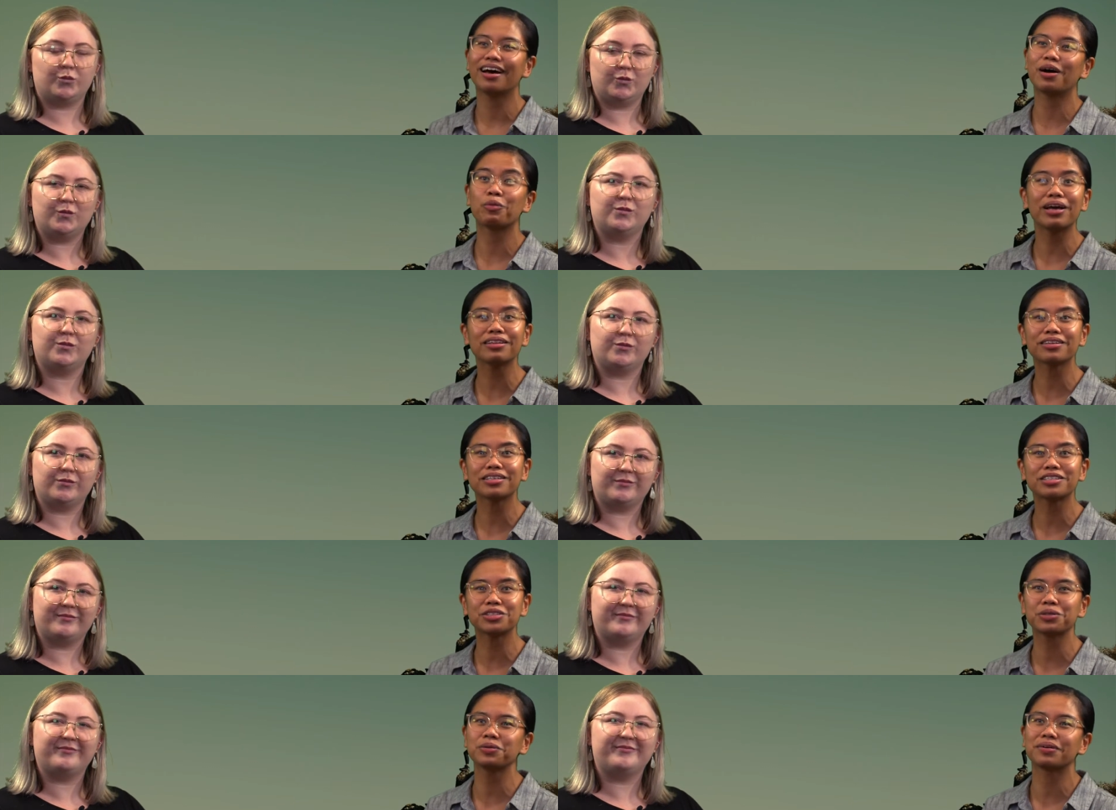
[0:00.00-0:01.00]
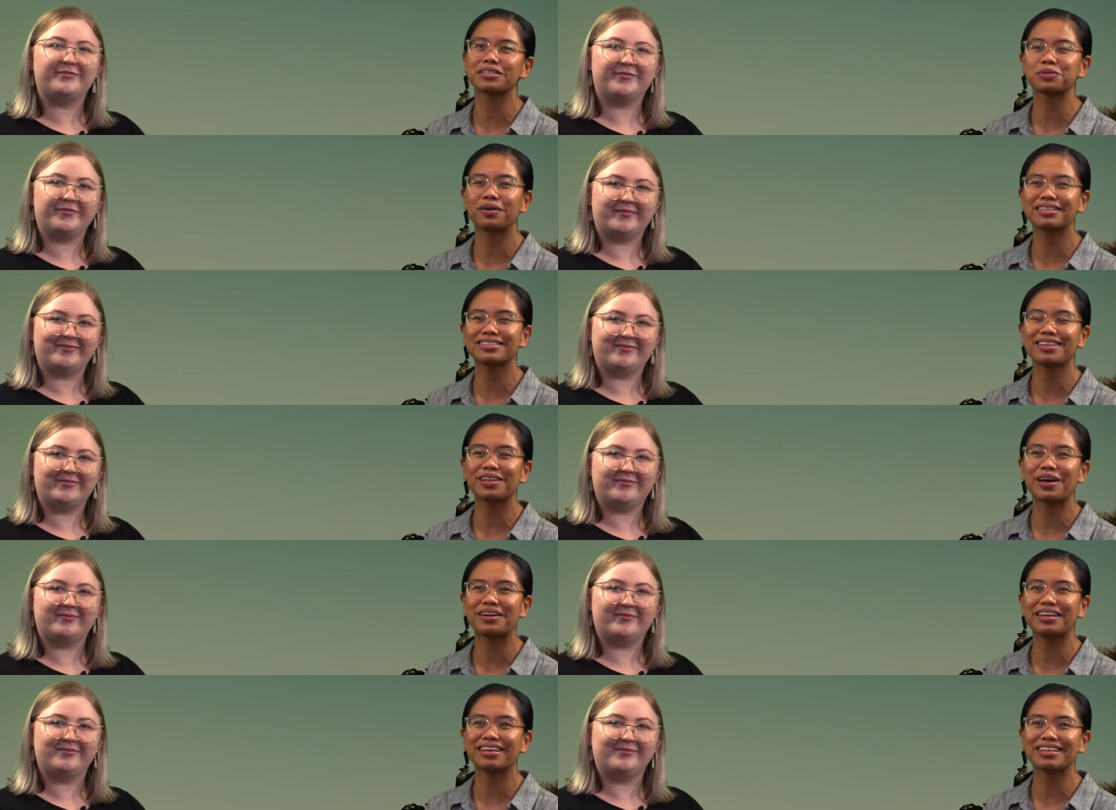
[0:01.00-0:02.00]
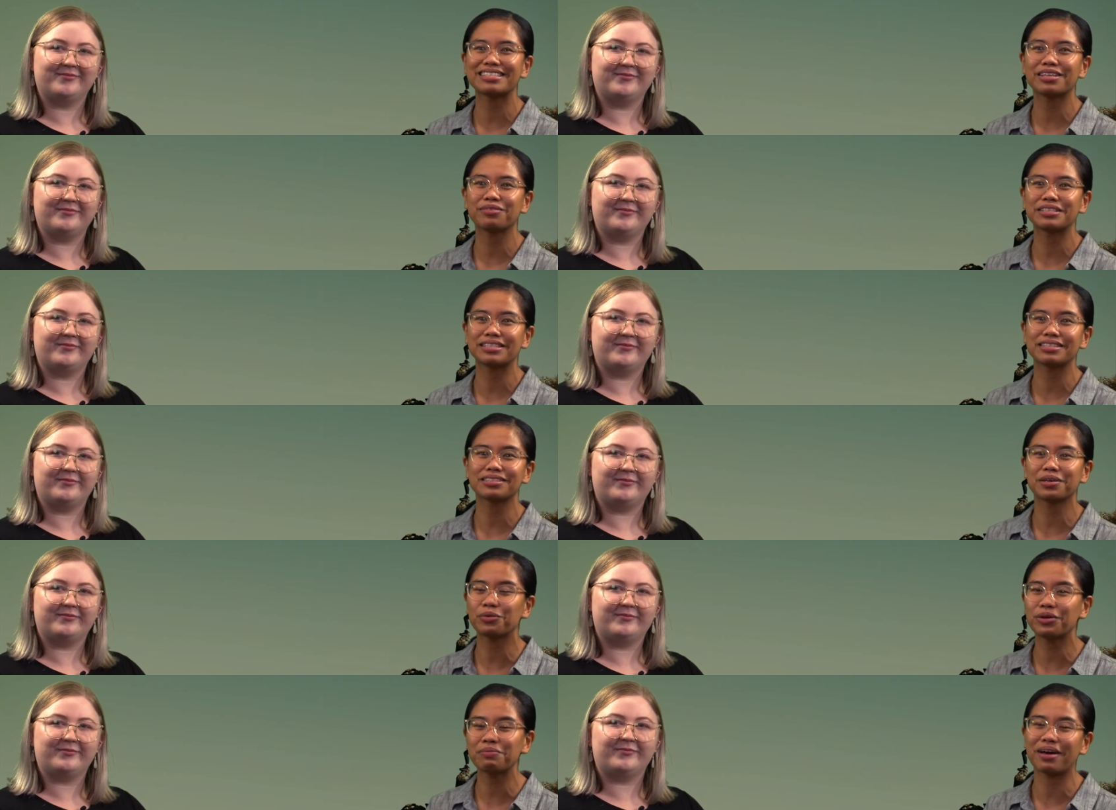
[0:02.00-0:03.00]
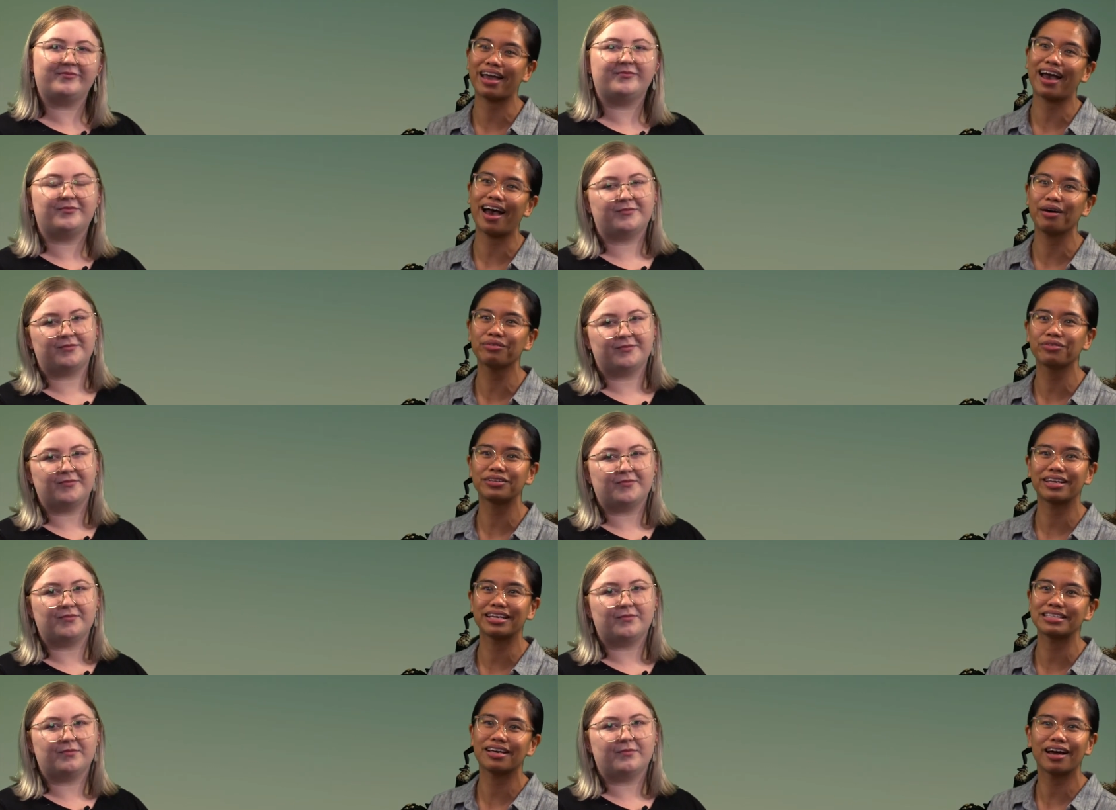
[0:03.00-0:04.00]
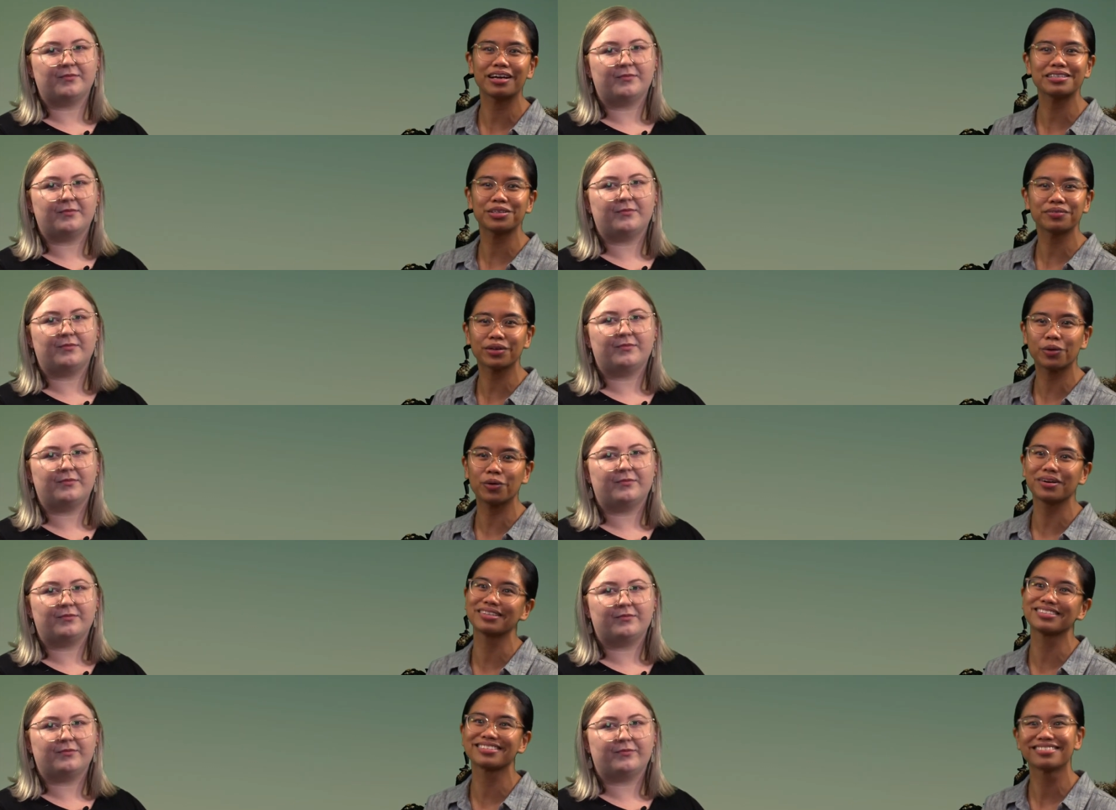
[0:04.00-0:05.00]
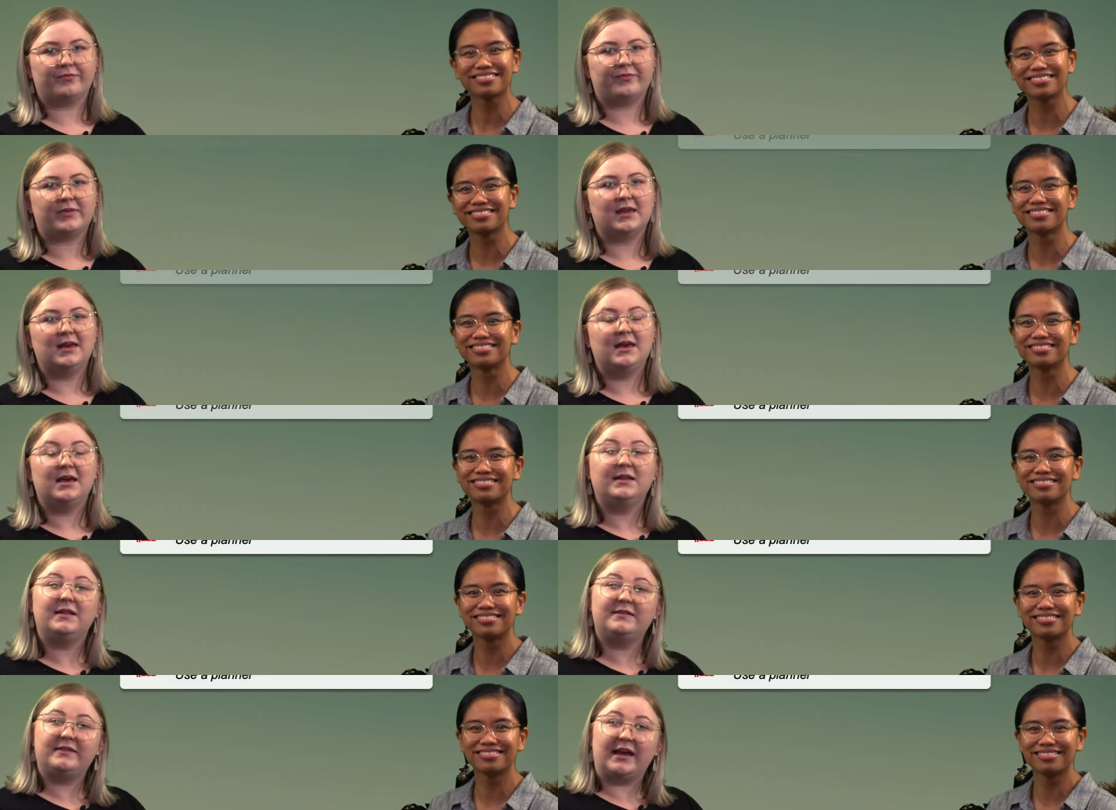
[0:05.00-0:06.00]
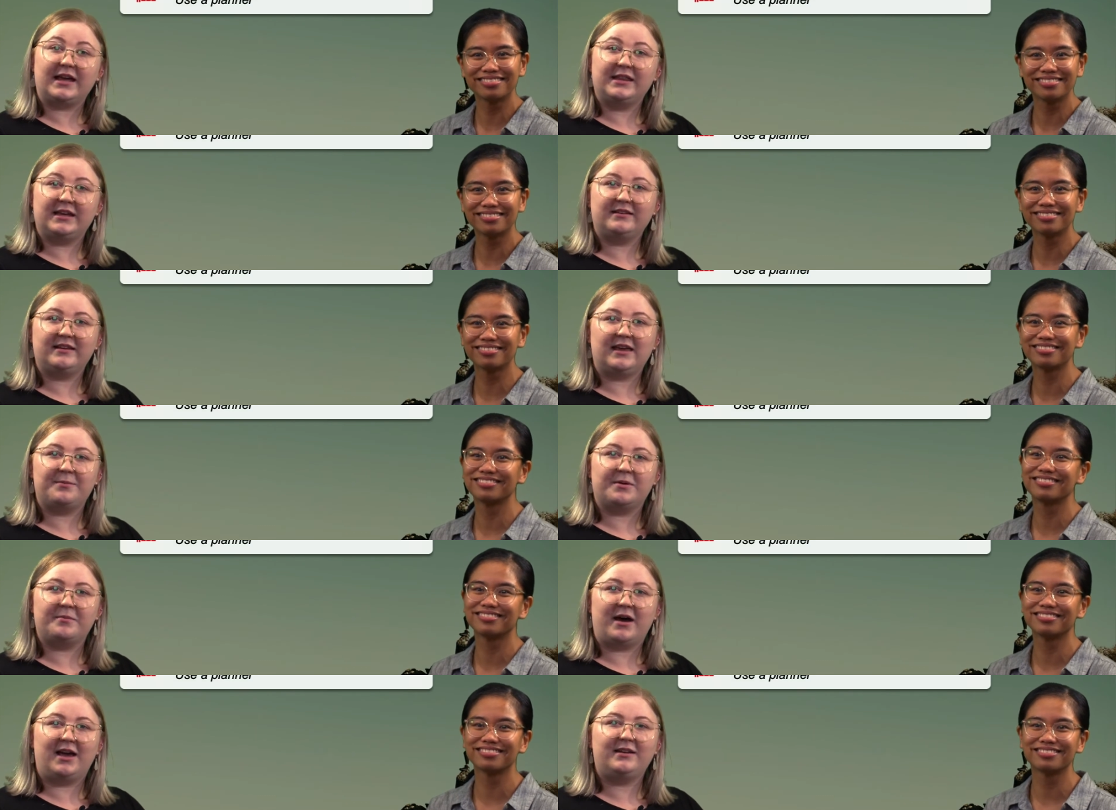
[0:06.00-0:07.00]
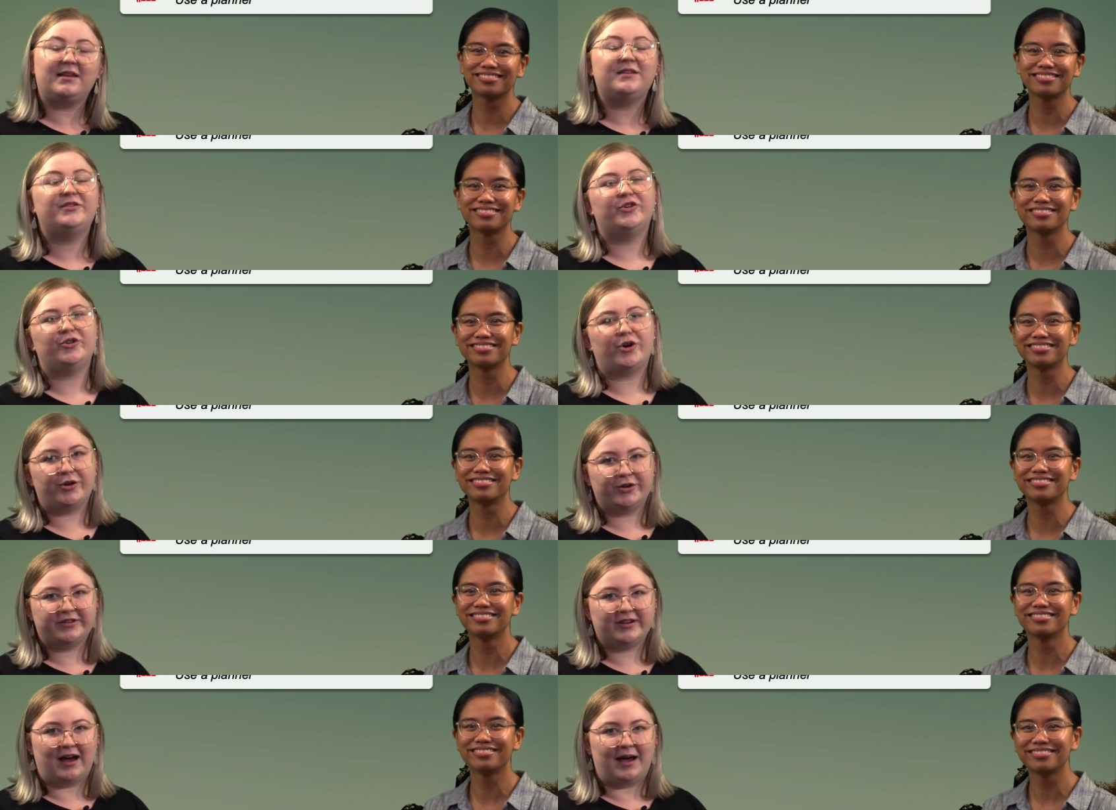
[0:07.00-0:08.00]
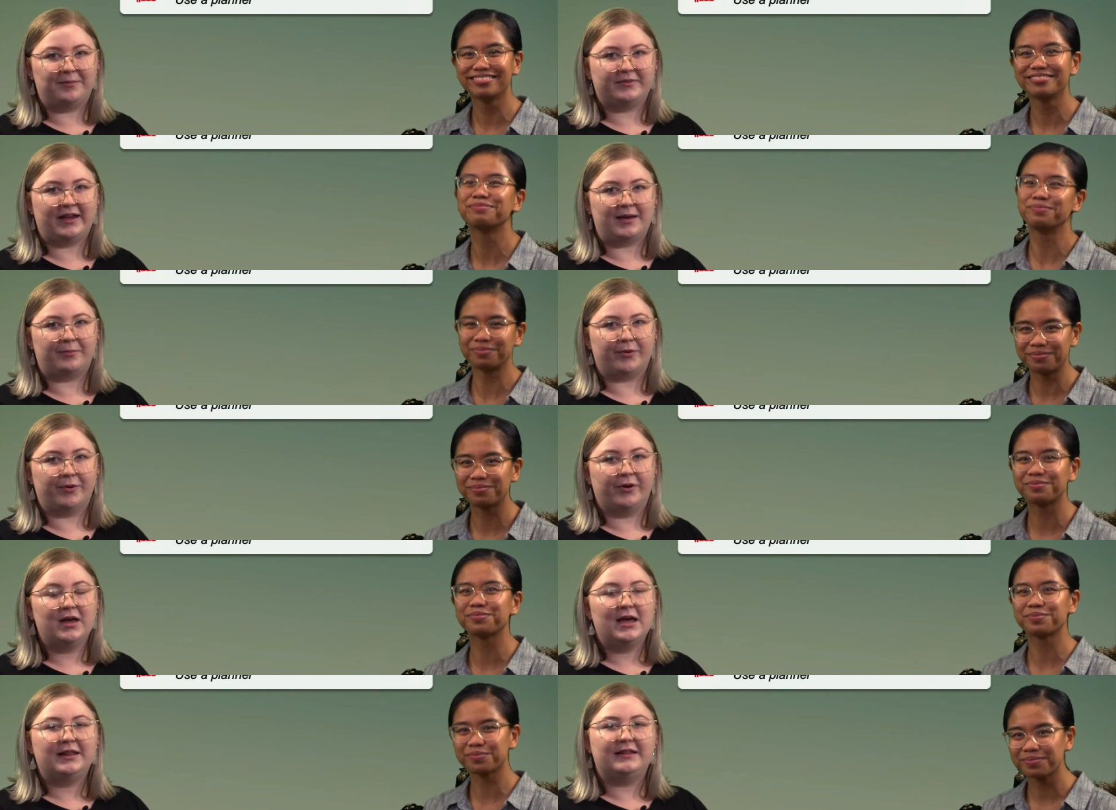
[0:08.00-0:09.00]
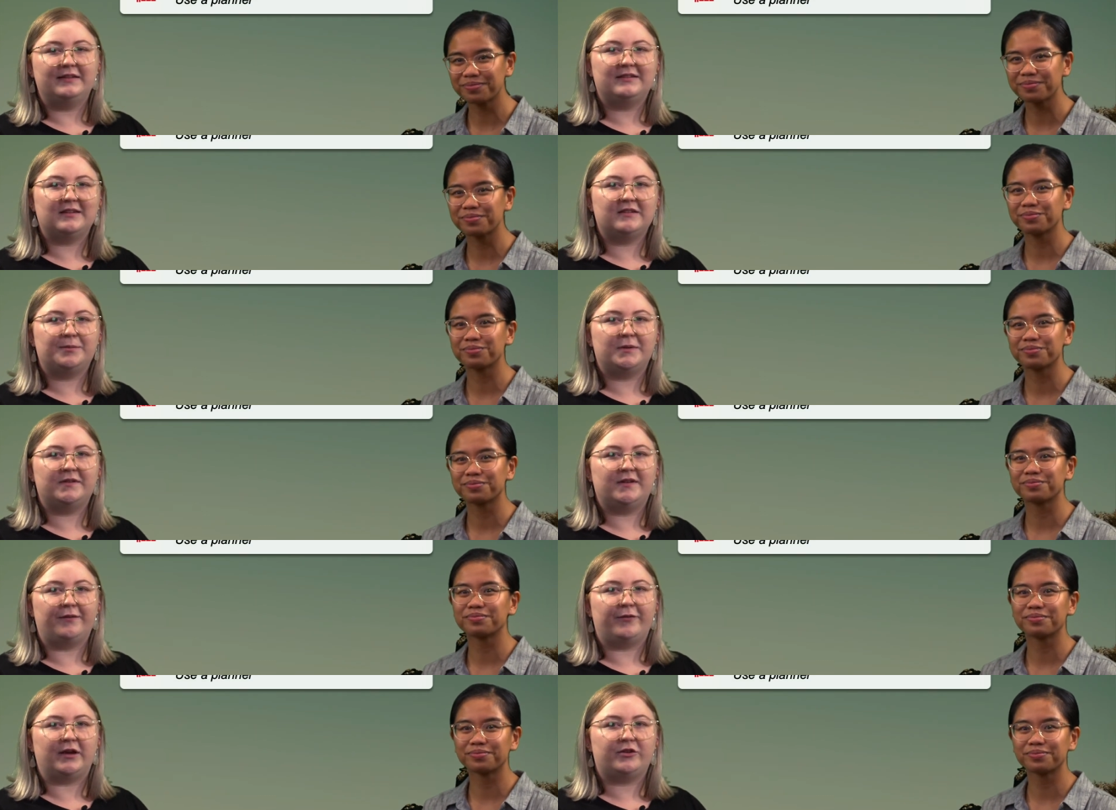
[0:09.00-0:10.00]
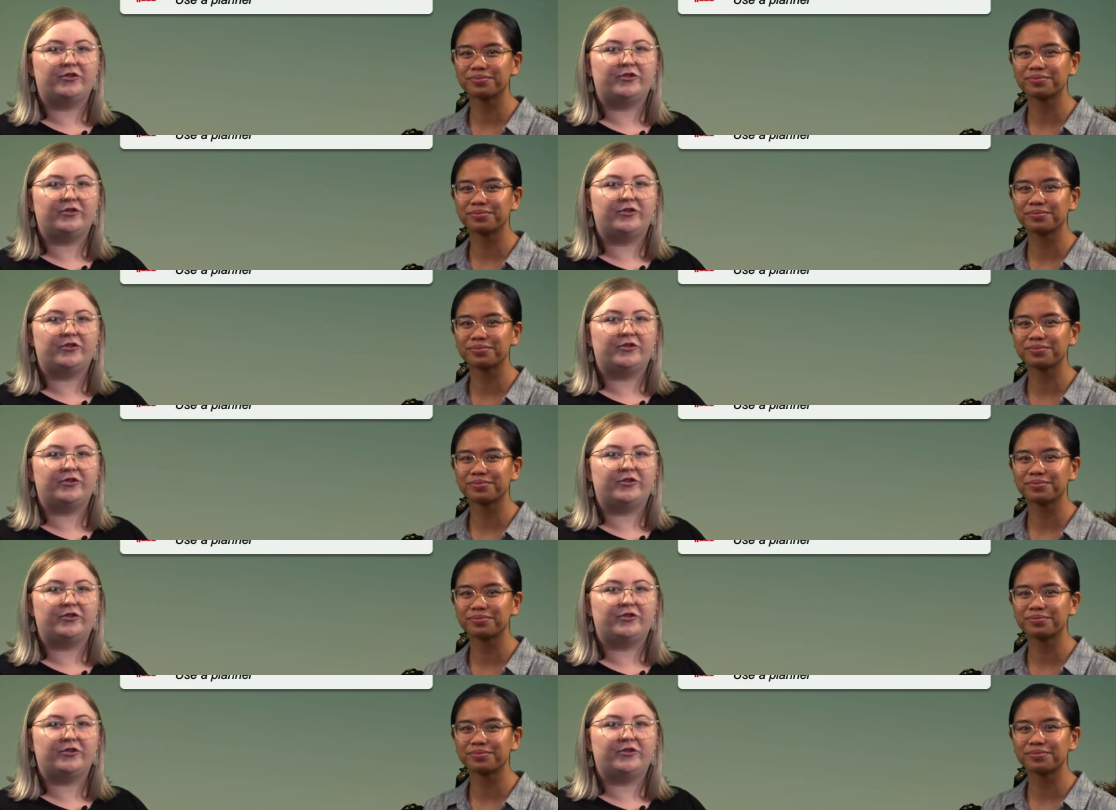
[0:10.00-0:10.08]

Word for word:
Speaker 1: uh, when they're due, as well as the learning activities that we might have for the entirety of the course.
Speaker 2: The second thing to keep in mind is to know your timetable. This is specific